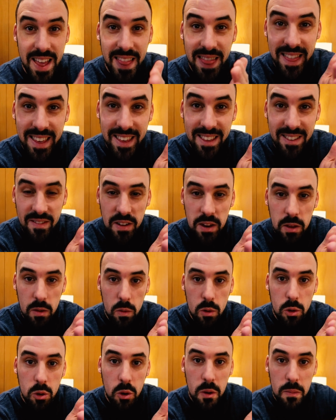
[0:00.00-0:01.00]
In this
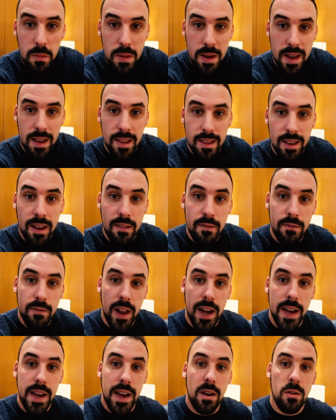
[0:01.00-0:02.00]
video, join me as I
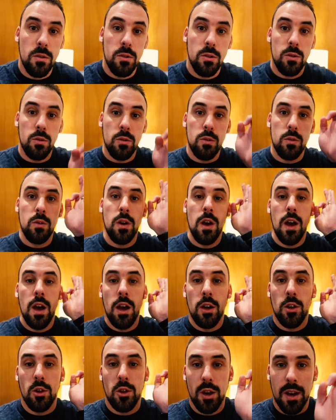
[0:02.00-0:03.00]
fly out to
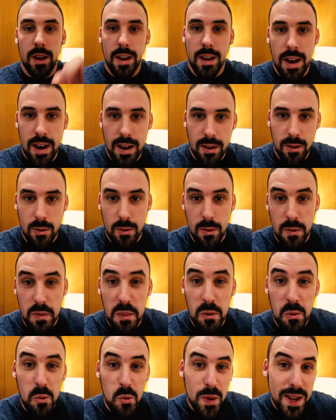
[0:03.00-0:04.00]
Chicago,
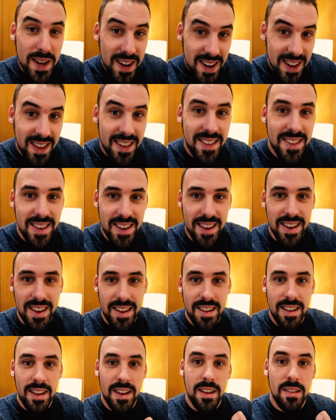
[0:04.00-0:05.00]
the Windy City,
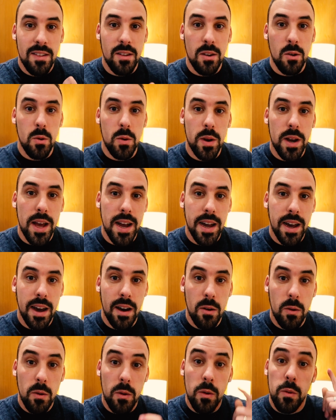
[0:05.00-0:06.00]
to go and hang
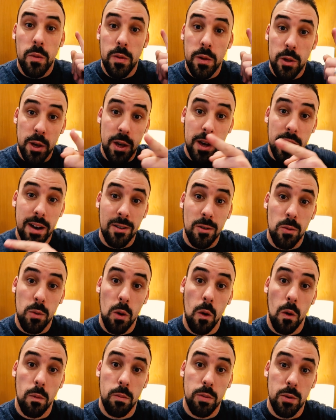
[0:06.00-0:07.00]
out with Chicago
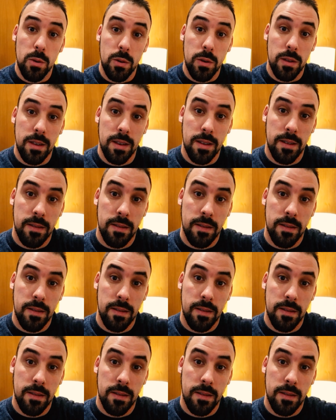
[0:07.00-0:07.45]
Water Pros.